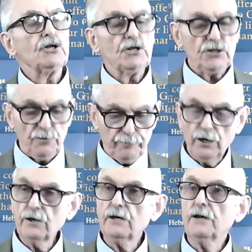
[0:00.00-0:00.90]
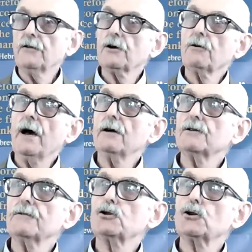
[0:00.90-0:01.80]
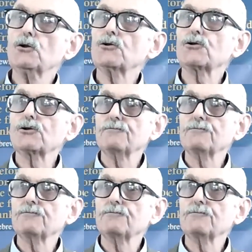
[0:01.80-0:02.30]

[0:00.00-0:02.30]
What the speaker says: is the pillar and the ground of the truth.